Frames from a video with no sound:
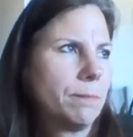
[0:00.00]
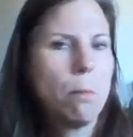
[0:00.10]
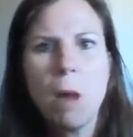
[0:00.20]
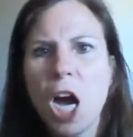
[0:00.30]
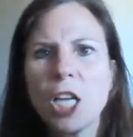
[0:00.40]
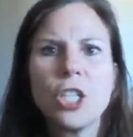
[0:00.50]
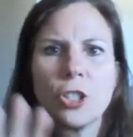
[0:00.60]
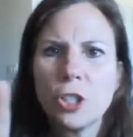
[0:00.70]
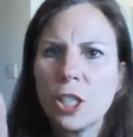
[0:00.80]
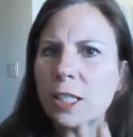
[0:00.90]

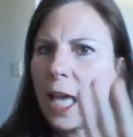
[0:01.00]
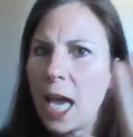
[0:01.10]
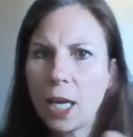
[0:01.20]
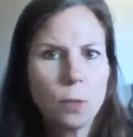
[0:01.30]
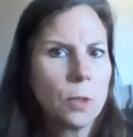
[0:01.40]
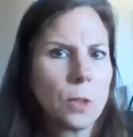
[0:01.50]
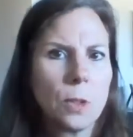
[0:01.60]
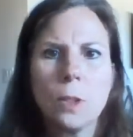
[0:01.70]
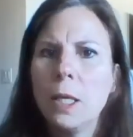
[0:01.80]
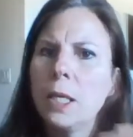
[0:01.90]
modular
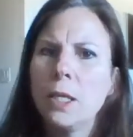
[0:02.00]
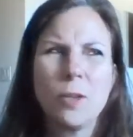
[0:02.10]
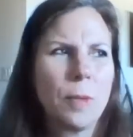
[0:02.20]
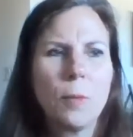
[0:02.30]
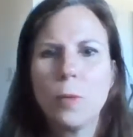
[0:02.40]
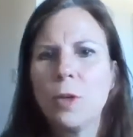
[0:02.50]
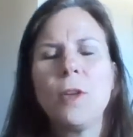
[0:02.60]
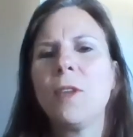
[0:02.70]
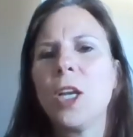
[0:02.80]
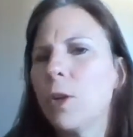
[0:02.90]
collateral. You know, we don't
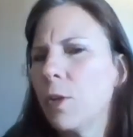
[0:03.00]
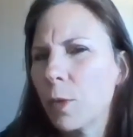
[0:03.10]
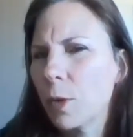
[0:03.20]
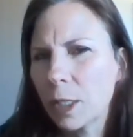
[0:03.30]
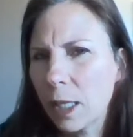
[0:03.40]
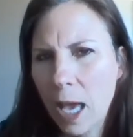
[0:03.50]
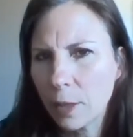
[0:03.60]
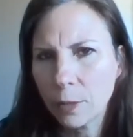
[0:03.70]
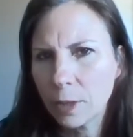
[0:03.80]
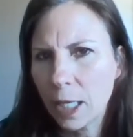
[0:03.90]
even hear the word
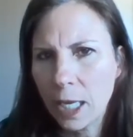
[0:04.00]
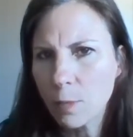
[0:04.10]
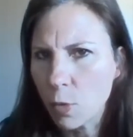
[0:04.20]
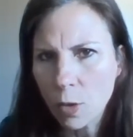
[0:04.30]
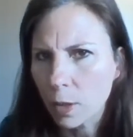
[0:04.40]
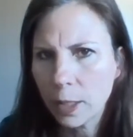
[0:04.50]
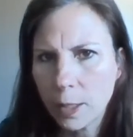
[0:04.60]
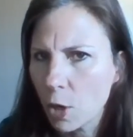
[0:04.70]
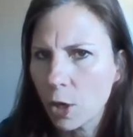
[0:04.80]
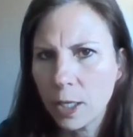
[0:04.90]
collateral anymore
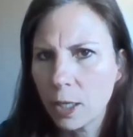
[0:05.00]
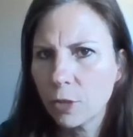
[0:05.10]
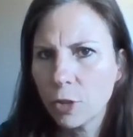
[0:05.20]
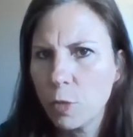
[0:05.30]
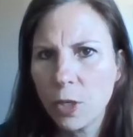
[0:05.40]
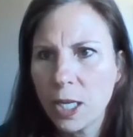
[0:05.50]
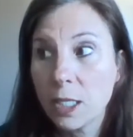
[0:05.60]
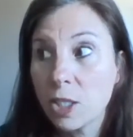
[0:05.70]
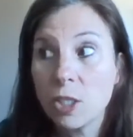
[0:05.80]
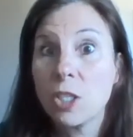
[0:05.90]
in marketing or
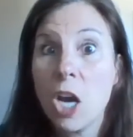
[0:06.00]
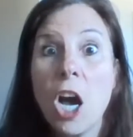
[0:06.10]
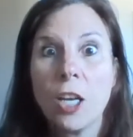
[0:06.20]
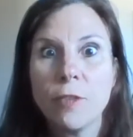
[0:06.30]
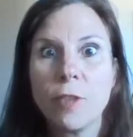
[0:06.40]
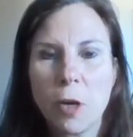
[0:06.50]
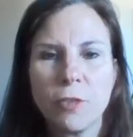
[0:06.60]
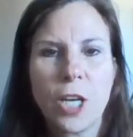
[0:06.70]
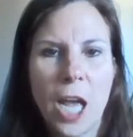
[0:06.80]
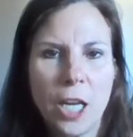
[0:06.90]
communication. It's just gone from
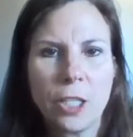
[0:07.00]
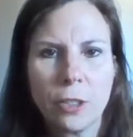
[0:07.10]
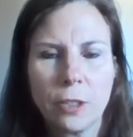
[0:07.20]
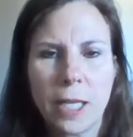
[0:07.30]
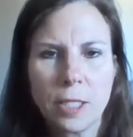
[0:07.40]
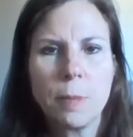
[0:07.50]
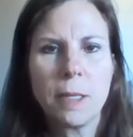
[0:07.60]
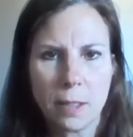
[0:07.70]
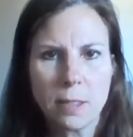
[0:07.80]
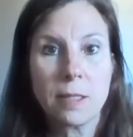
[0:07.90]
our vernacular. That's because